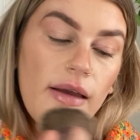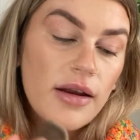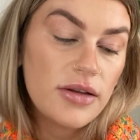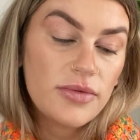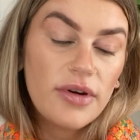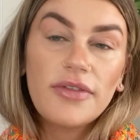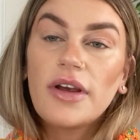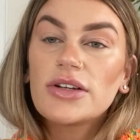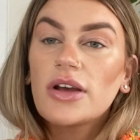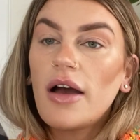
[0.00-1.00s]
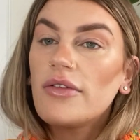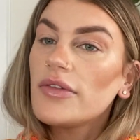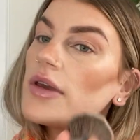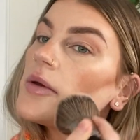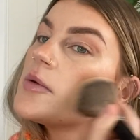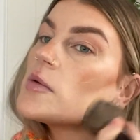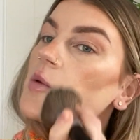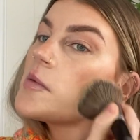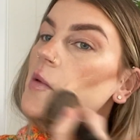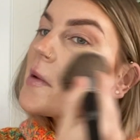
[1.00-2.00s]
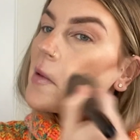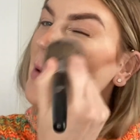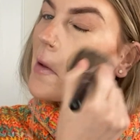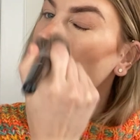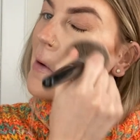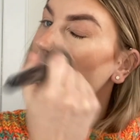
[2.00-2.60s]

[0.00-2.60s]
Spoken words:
I just want a fresh coffee, that's it.